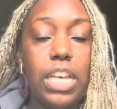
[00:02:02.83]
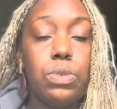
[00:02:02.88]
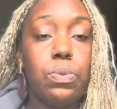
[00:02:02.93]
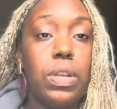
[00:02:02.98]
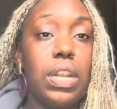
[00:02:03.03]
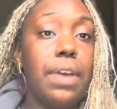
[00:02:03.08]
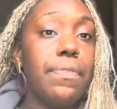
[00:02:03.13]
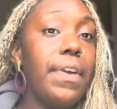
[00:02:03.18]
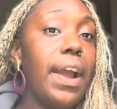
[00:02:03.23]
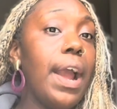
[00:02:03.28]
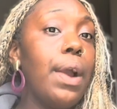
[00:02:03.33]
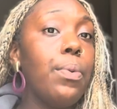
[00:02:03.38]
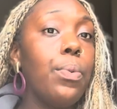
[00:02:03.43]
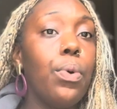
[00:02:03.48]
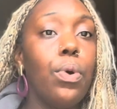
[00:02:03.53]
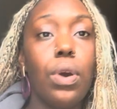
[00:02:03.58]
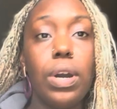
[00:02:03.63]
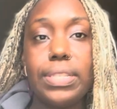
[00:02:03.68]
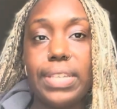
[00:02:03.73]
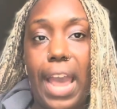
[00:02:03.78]
whenever I
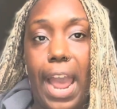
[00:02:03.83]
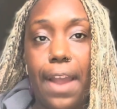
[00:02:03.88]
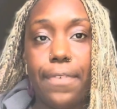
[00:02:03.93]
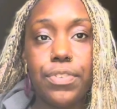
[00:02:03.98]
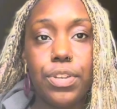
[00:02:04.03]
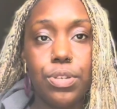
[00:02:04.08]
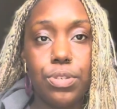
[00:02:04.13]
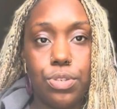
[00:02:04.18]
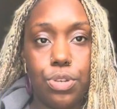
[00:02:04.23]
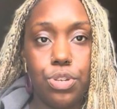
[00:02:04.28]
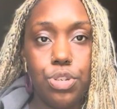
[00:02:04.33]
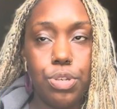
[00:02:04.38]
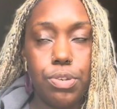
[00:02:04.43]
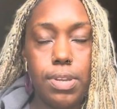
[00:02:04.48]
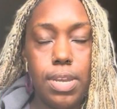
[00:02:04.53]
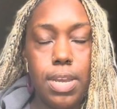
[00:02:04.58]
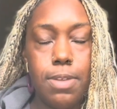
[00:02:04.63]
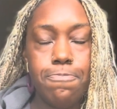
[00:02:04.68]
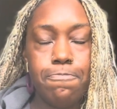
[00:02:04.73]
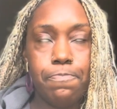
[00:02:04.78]
walked after
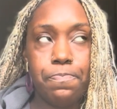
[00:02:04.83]
surgery,